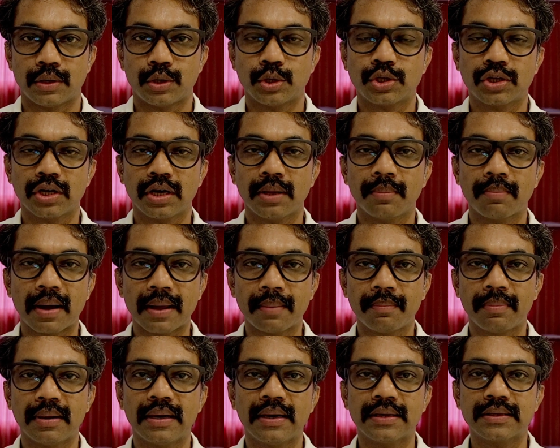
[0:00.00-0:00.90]
Usually
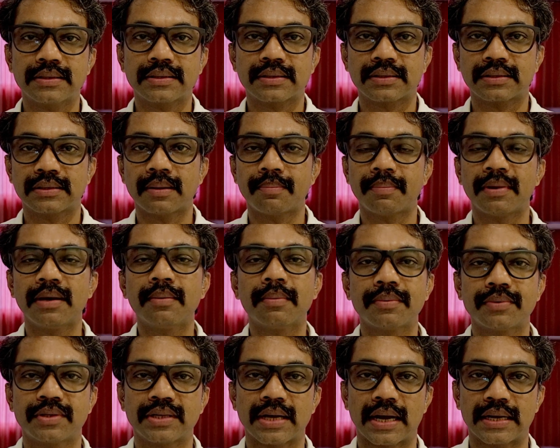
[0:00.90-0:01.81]
my bill is the
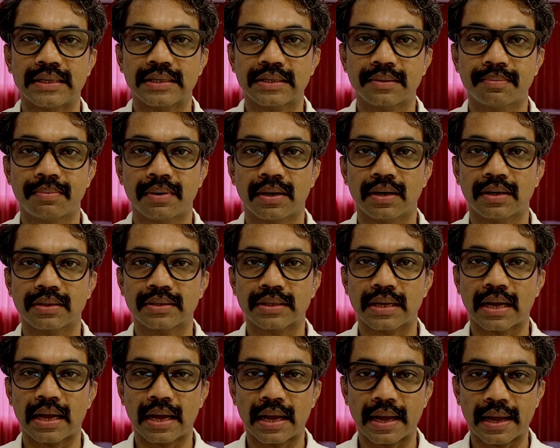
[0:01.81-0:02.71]
minimum charges because
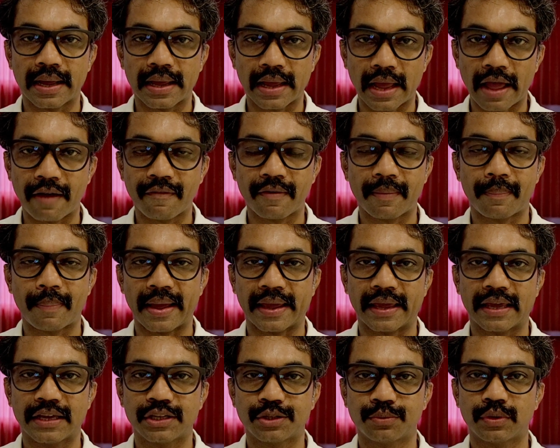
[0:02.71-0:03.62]
I have a
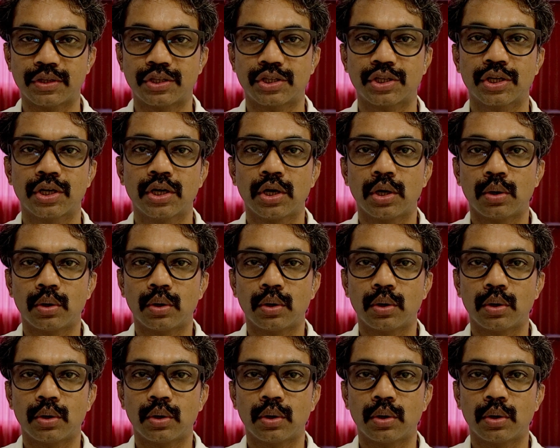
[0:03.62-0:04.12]
package which